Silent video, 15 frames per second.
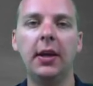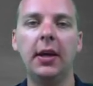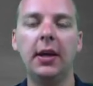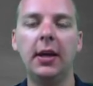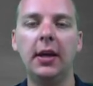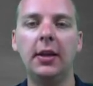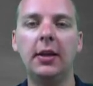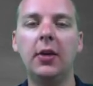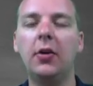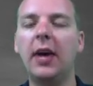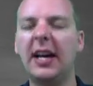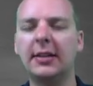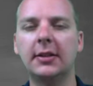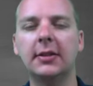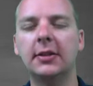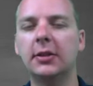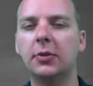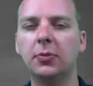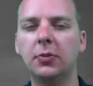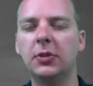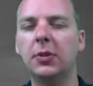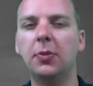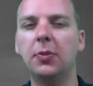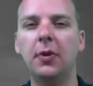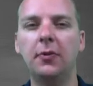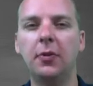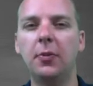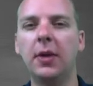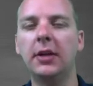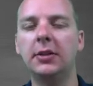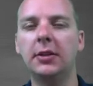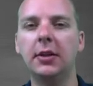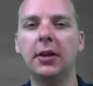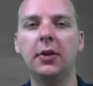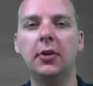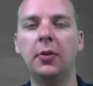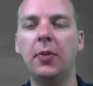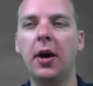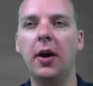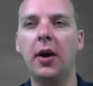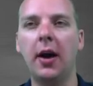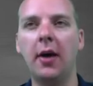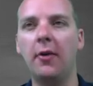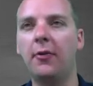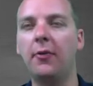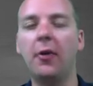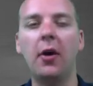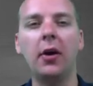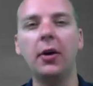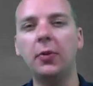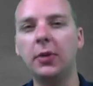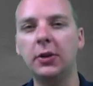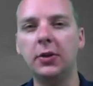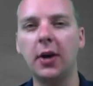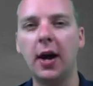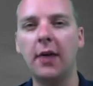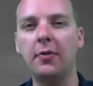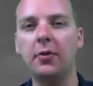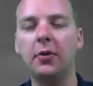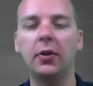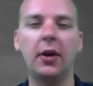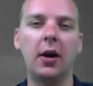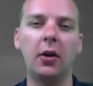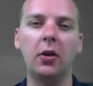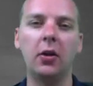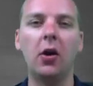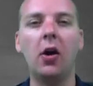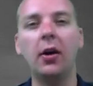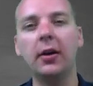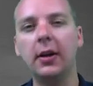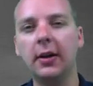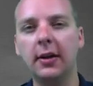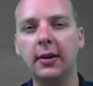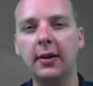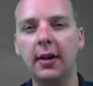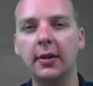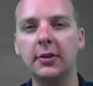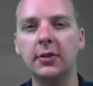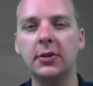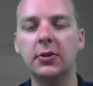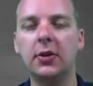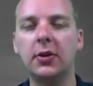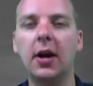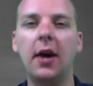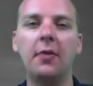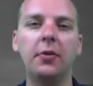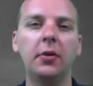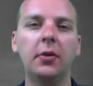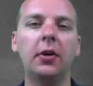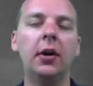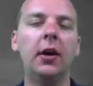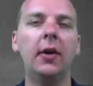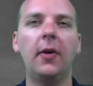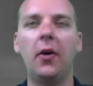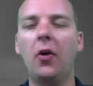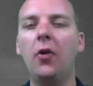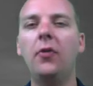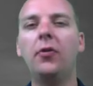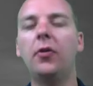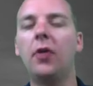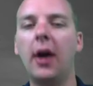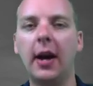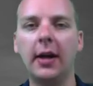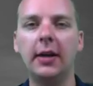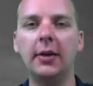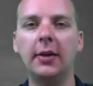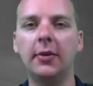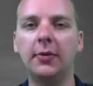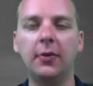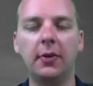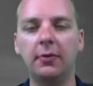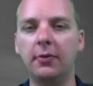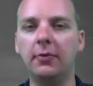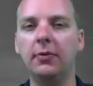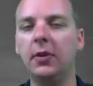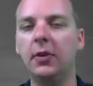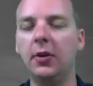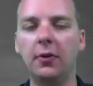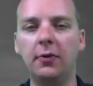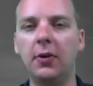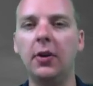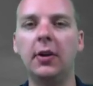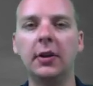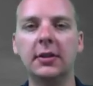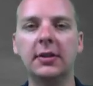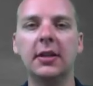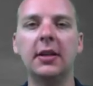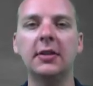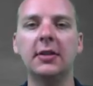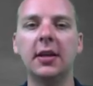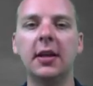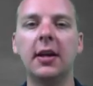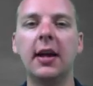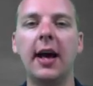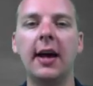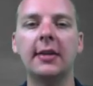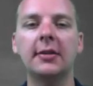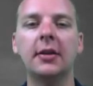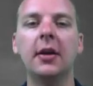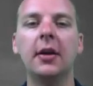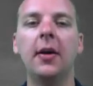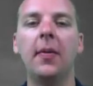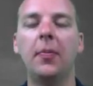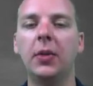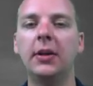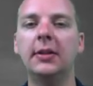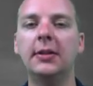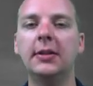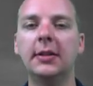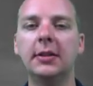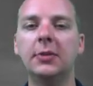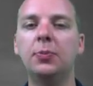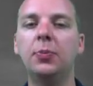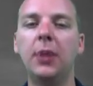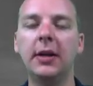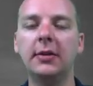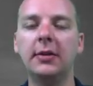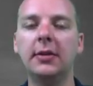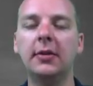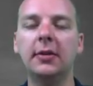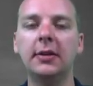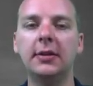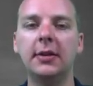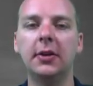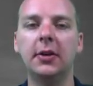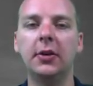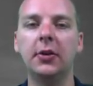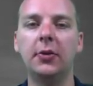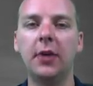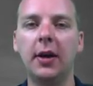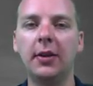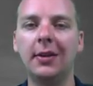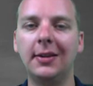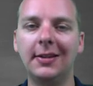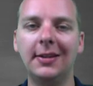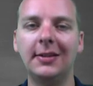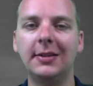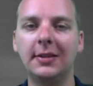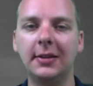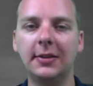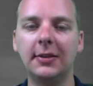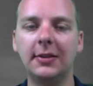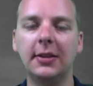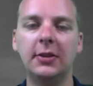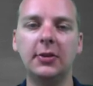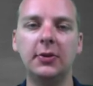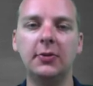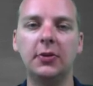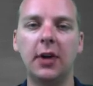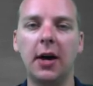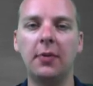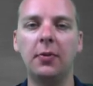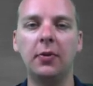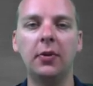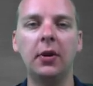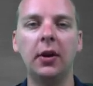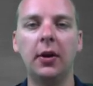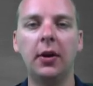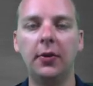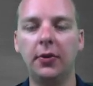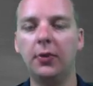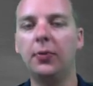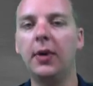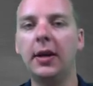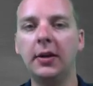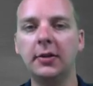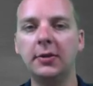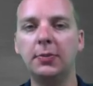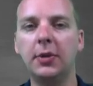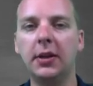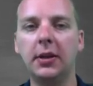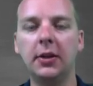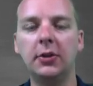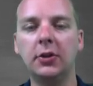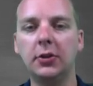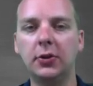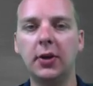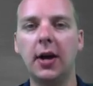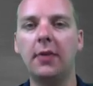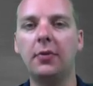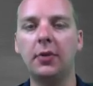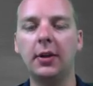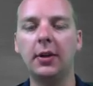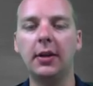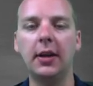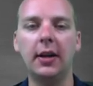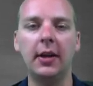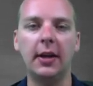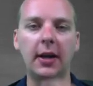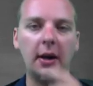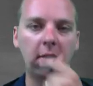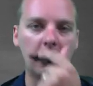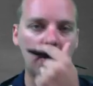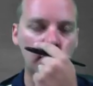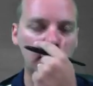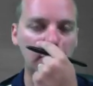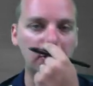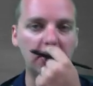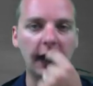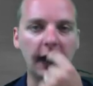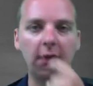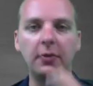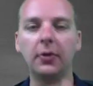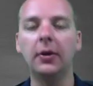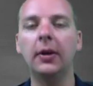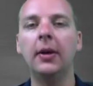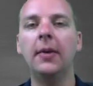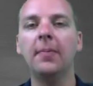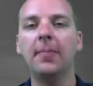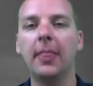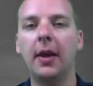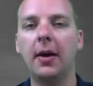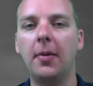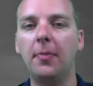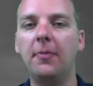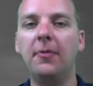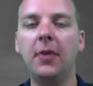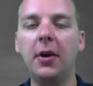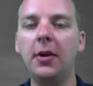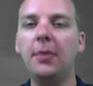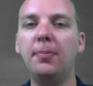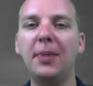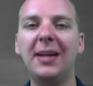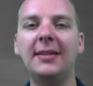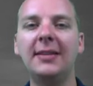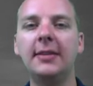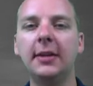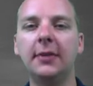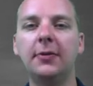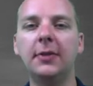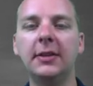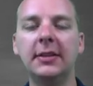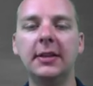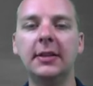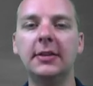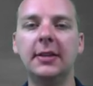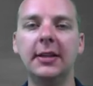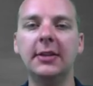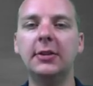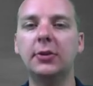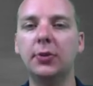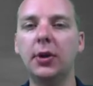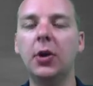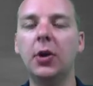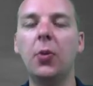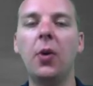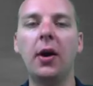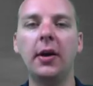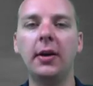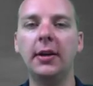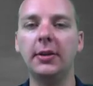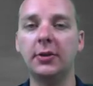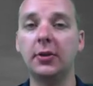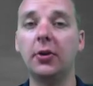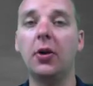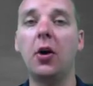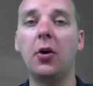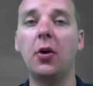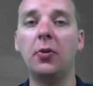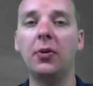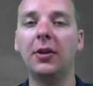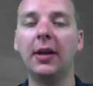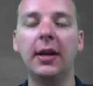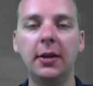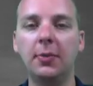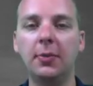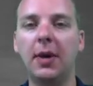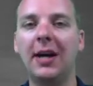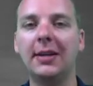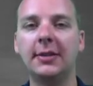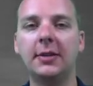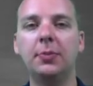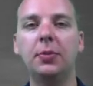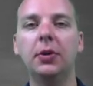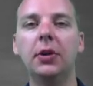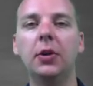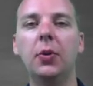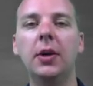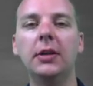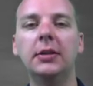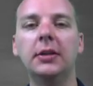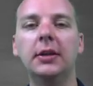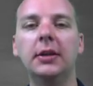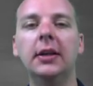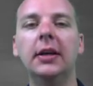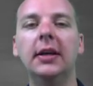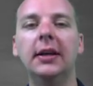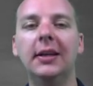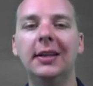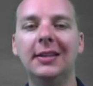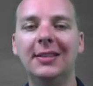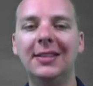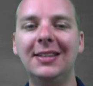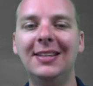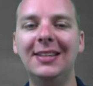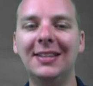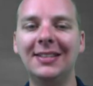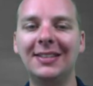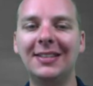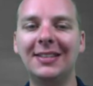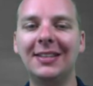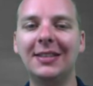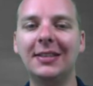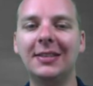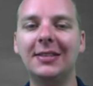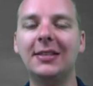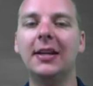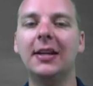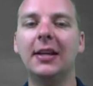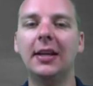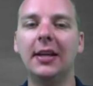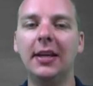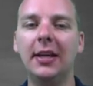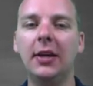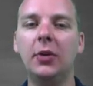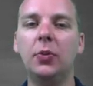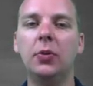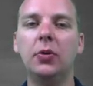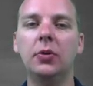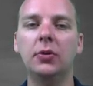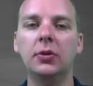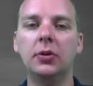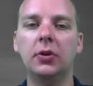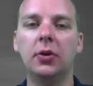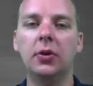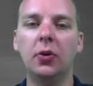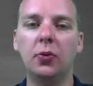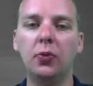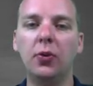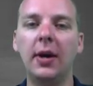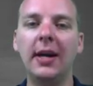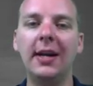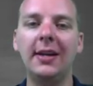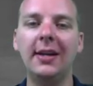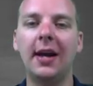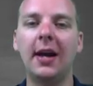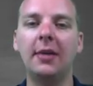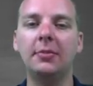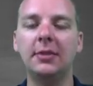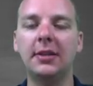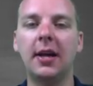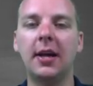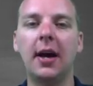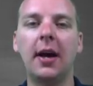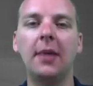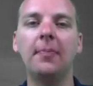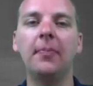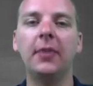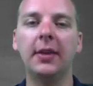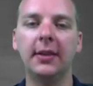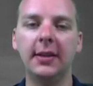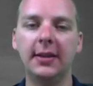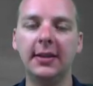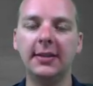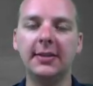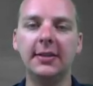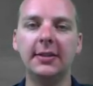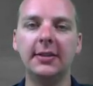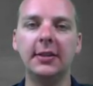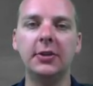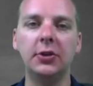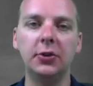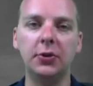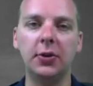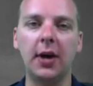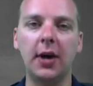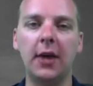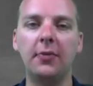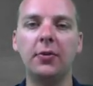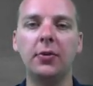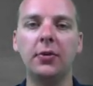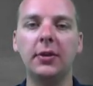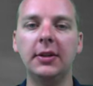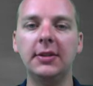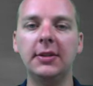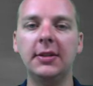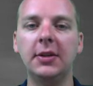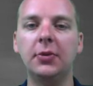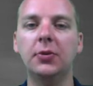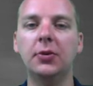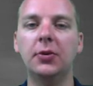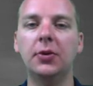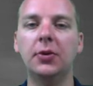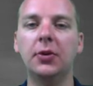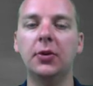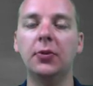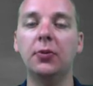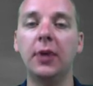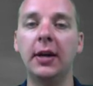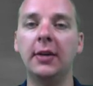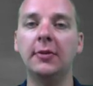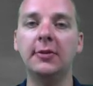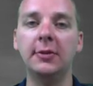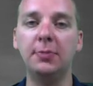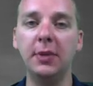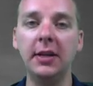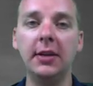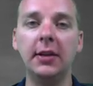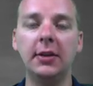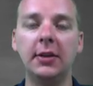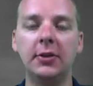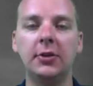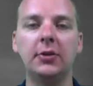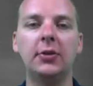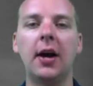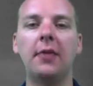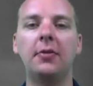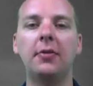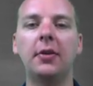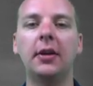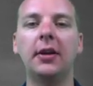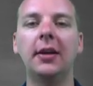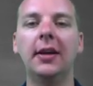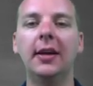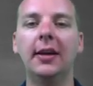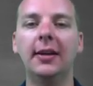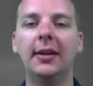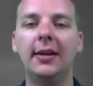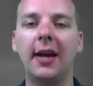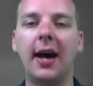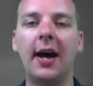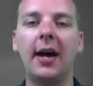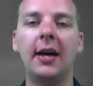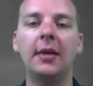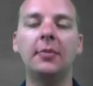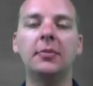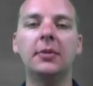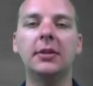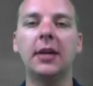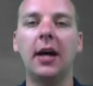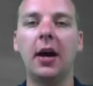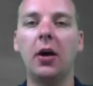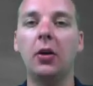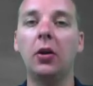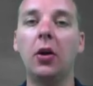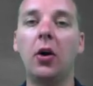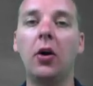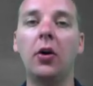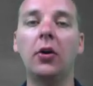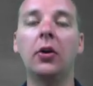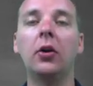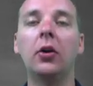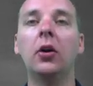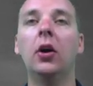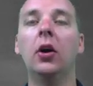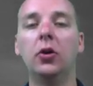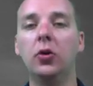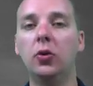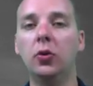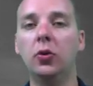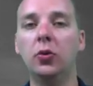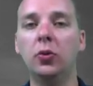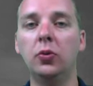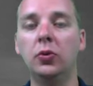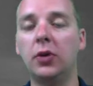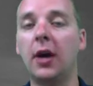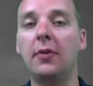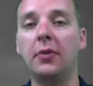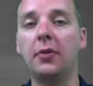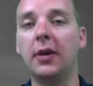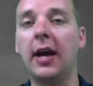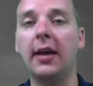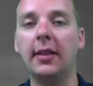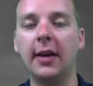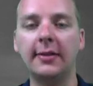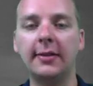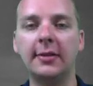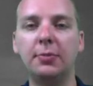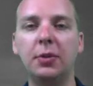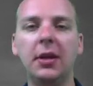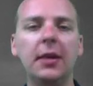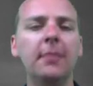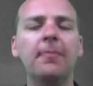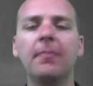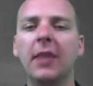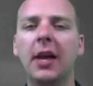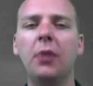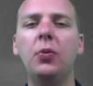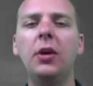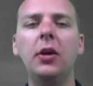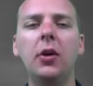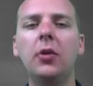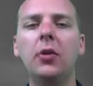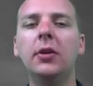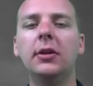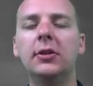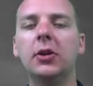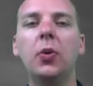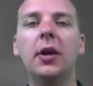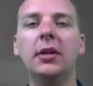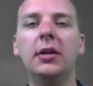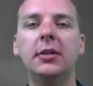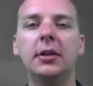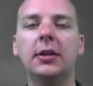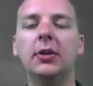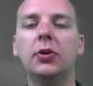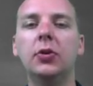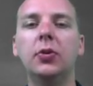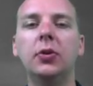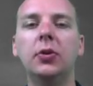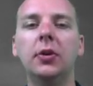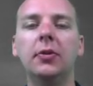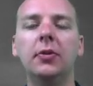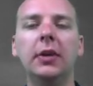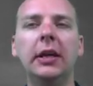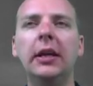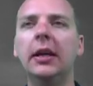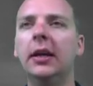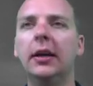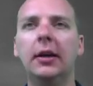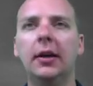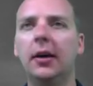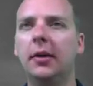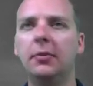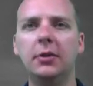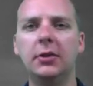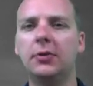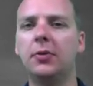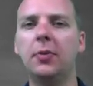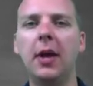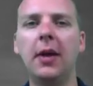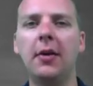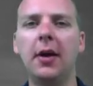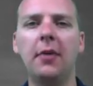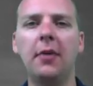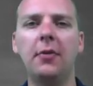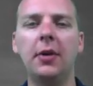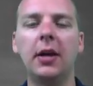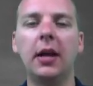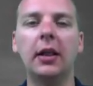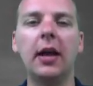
and they'll ask us some, some information either about how far did we travel or how long did it take us to travel or a whole variety of, of you know various things they could ask but it's, it's basically centered around the distance that you've traveled the rate of speed that you traveled and, and how long you traveled um, very basic physics these three quantities are all related by a simple equation it's distance equals rate times time the distance that you traveled is equal to the rate of speed that you're traveling times how long you traveled at that speed. And we know this equation intuitively um, just from everyday